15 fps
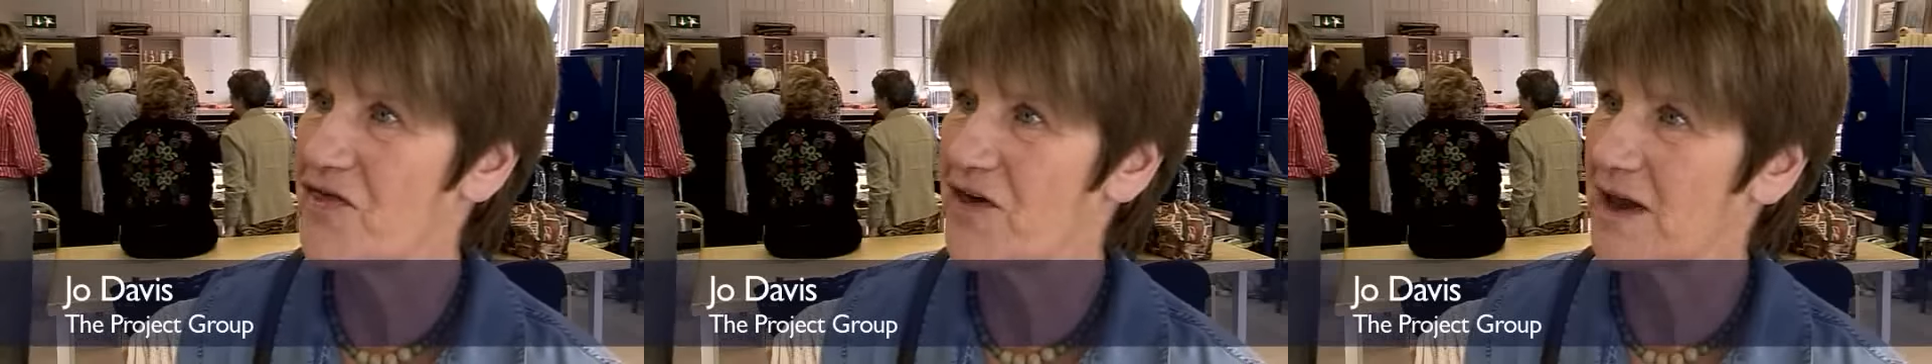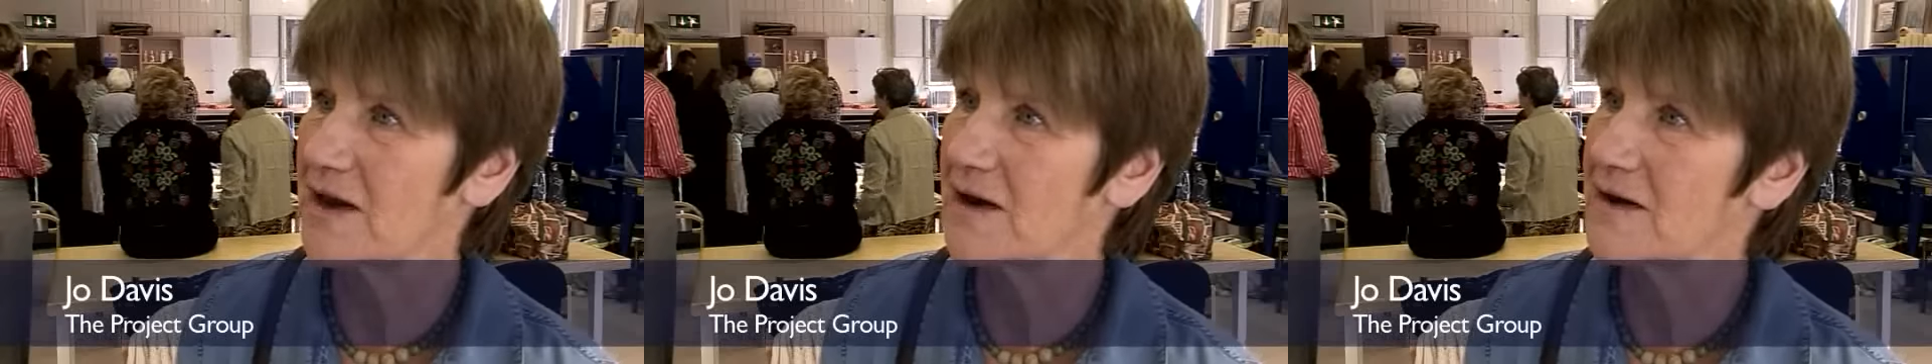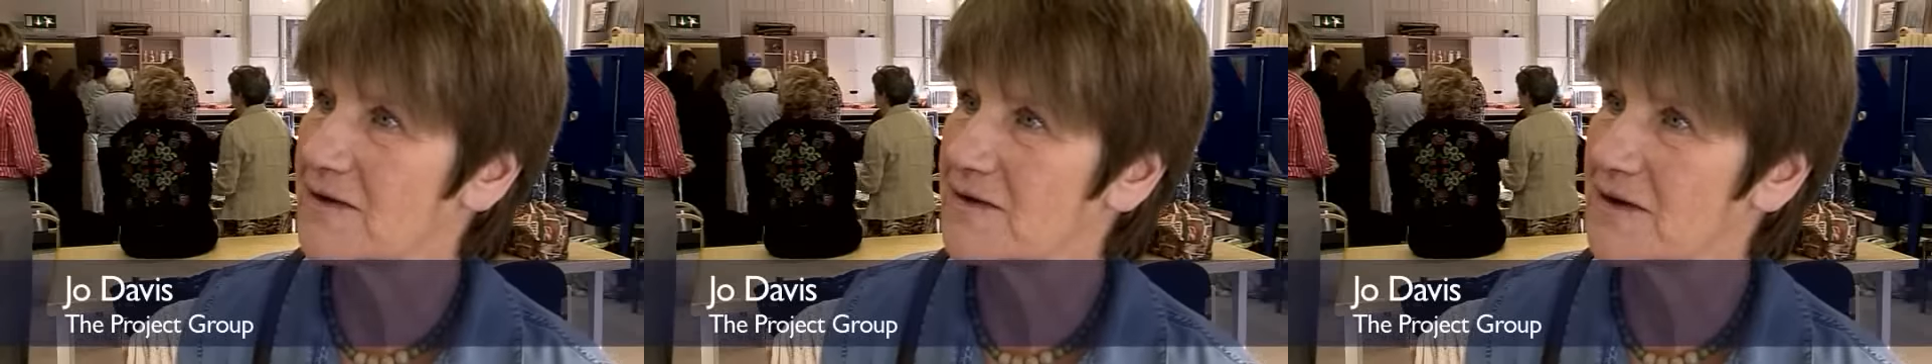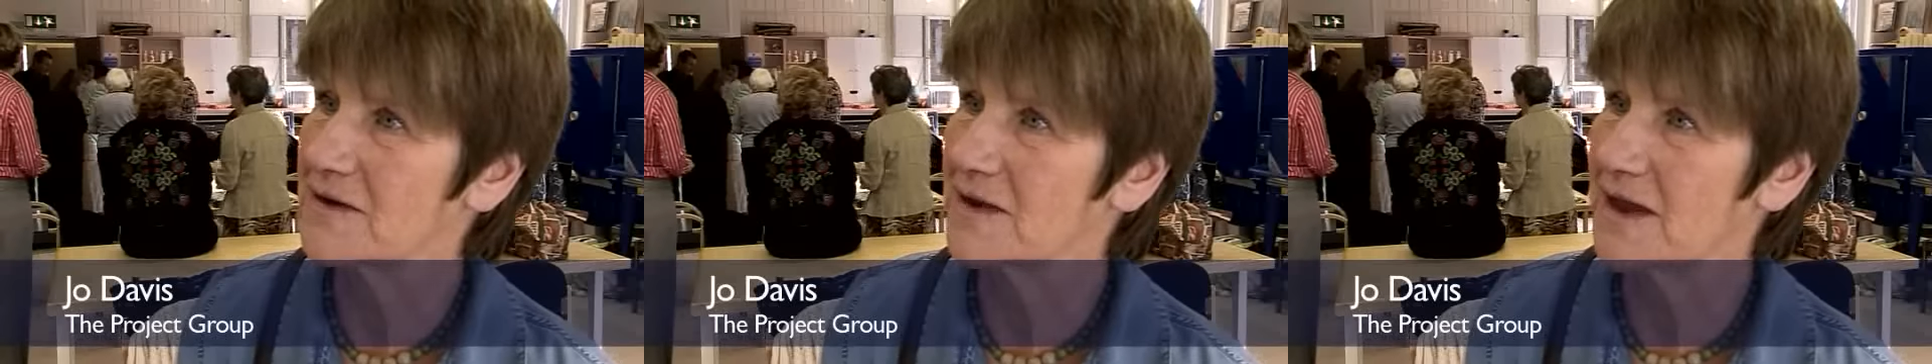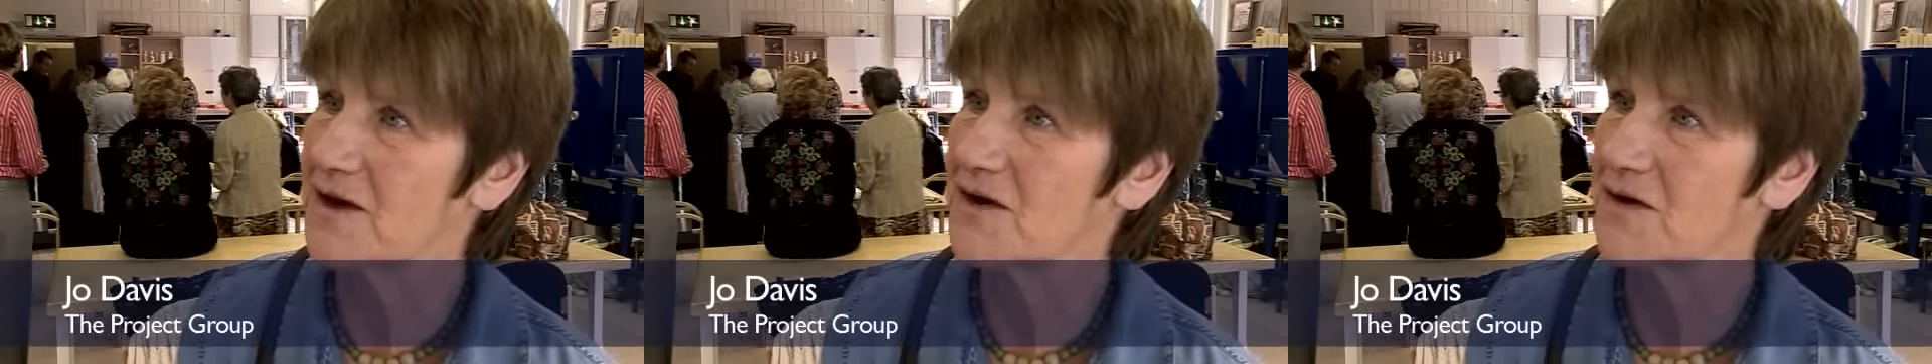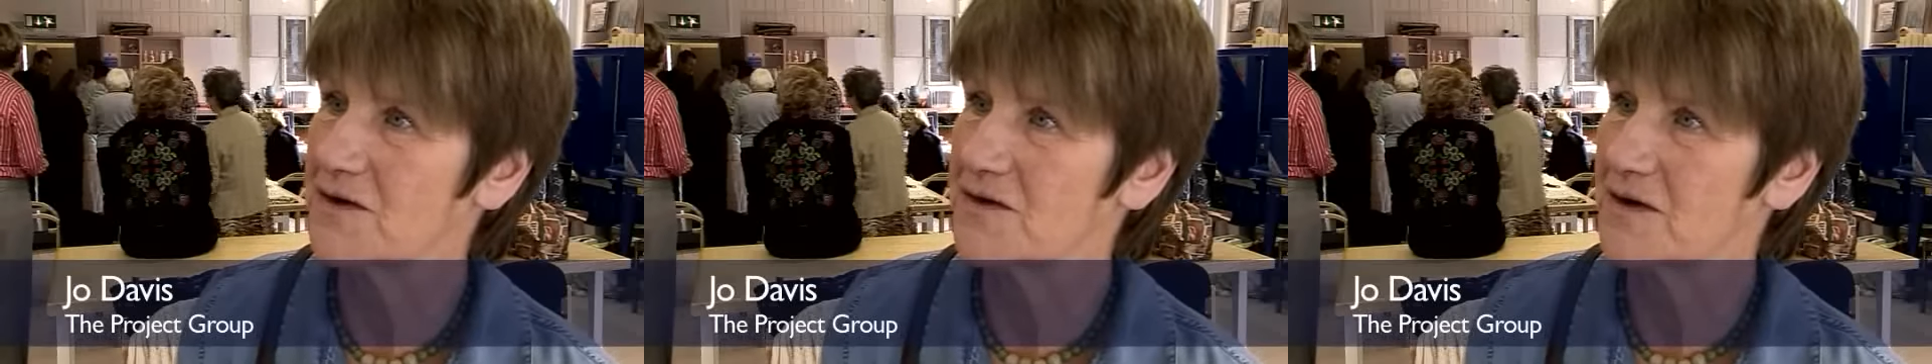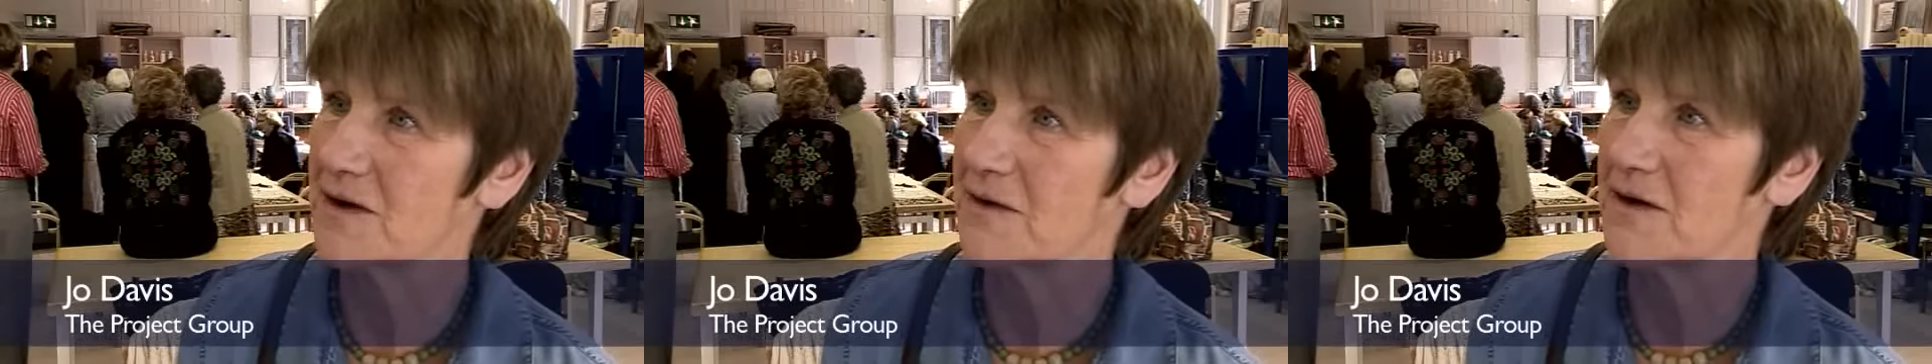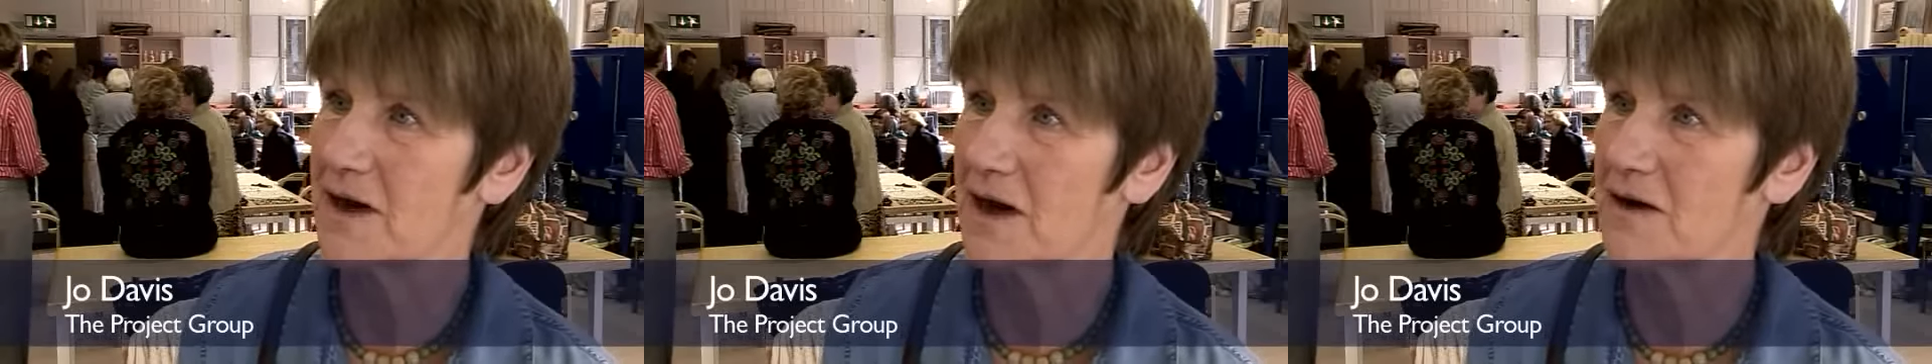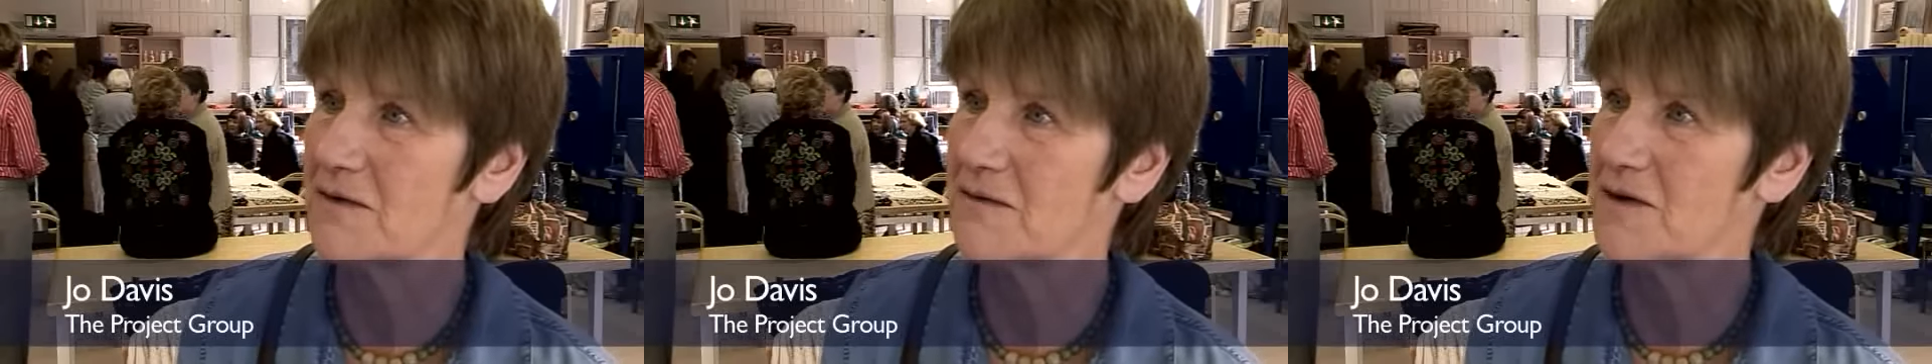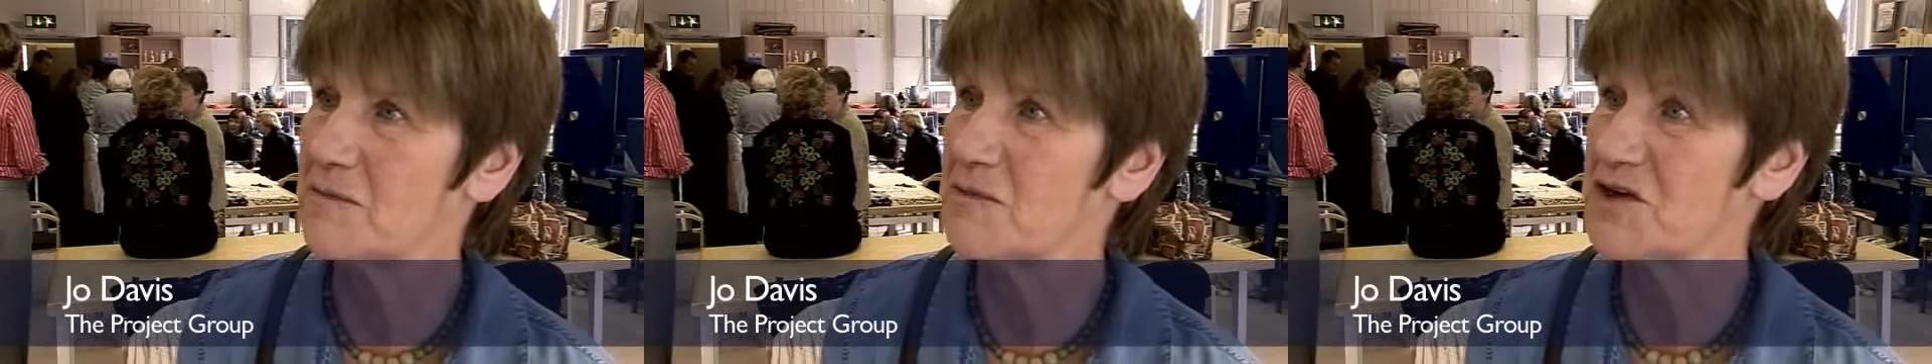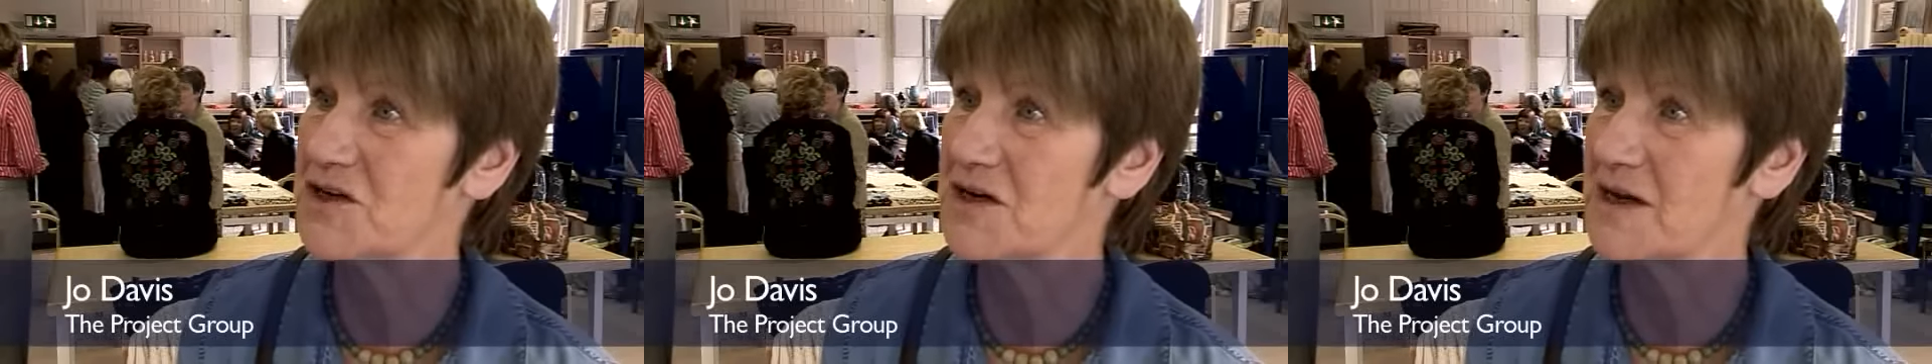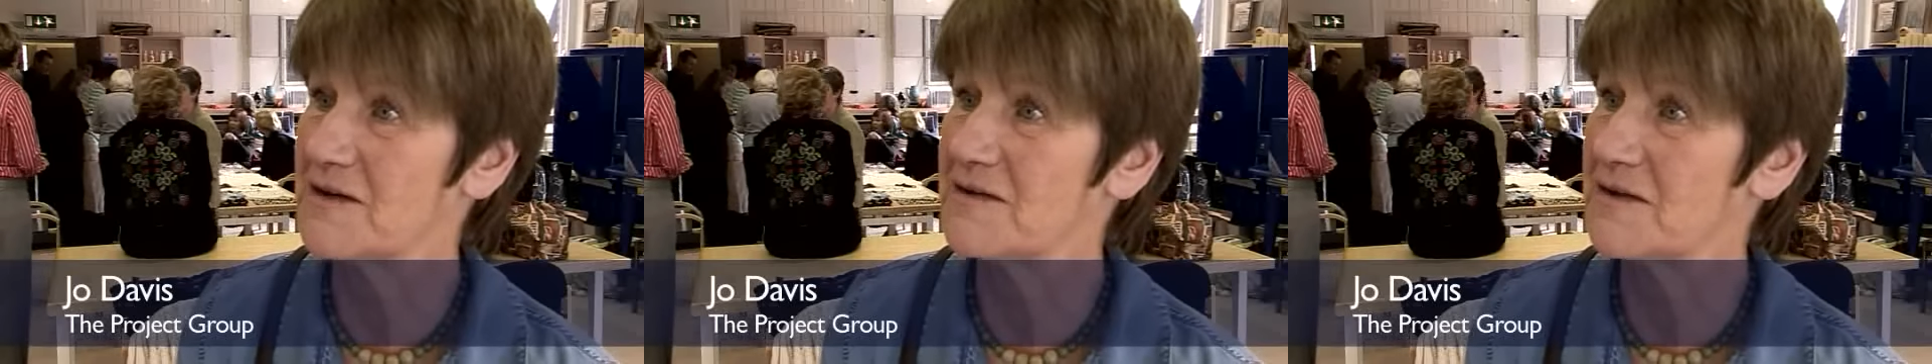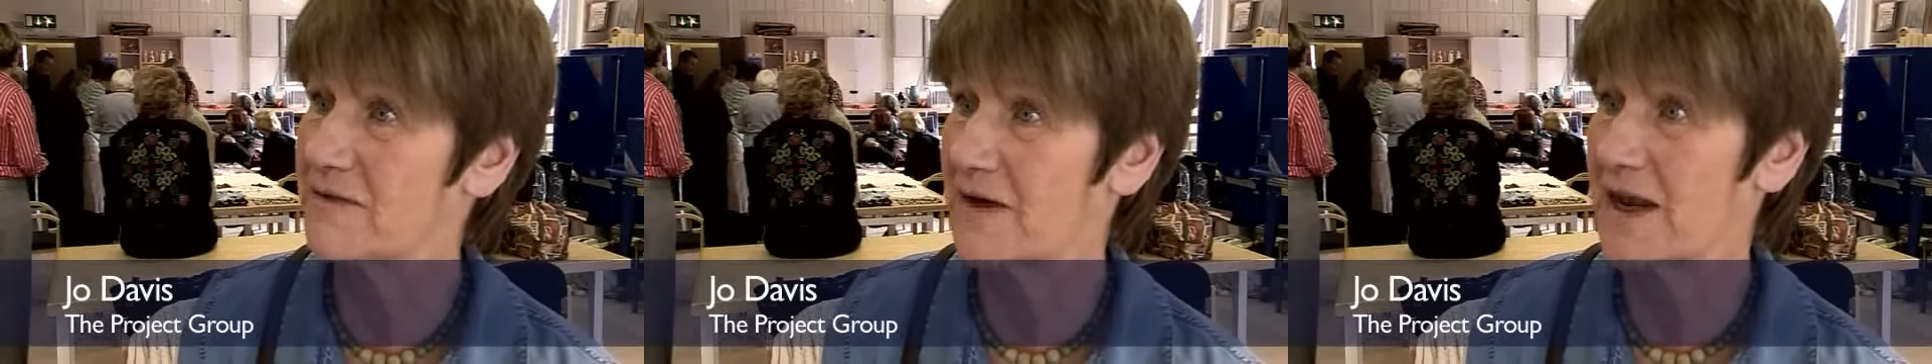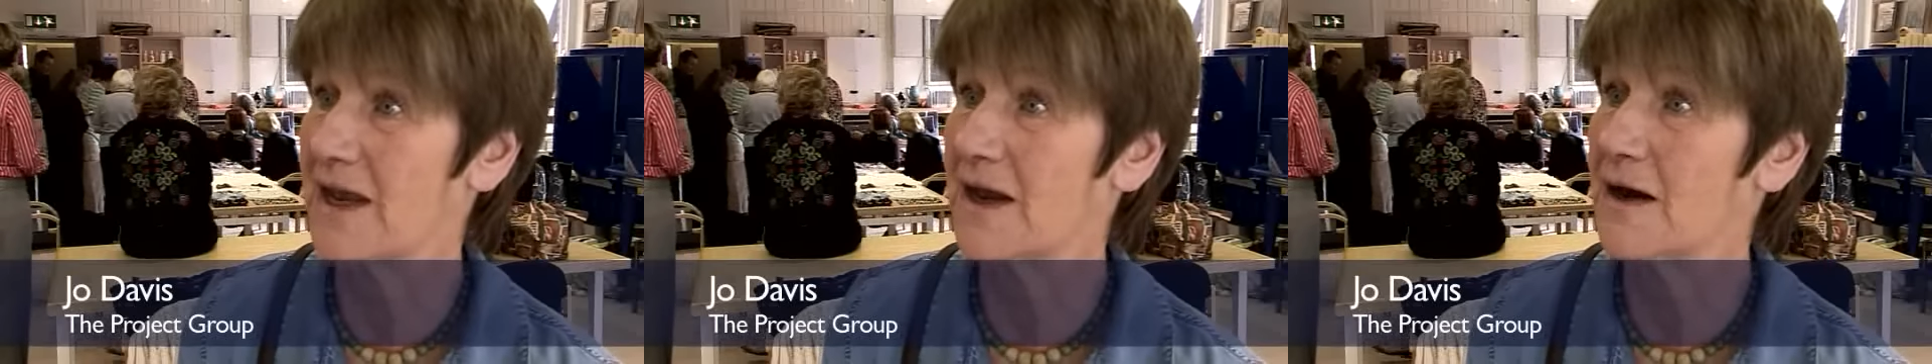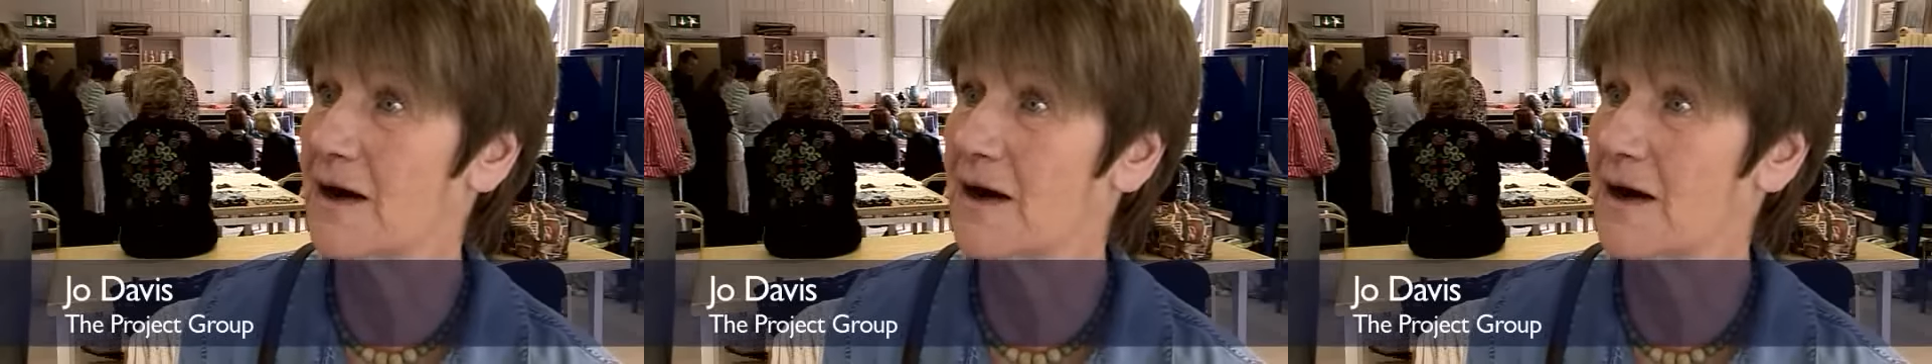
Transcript: think that they could cope with machines of any